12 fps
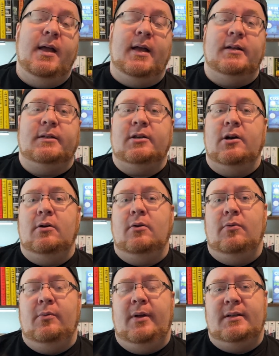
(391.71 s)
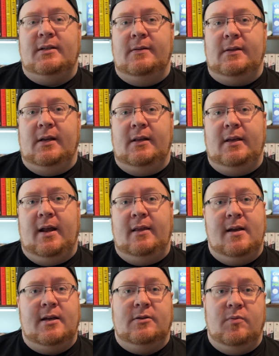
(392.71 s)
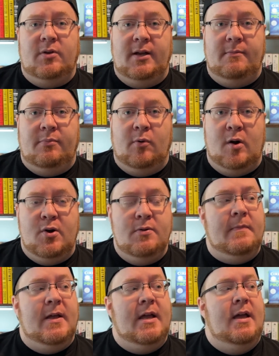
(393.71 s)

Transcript: And so it's something that I think is really important.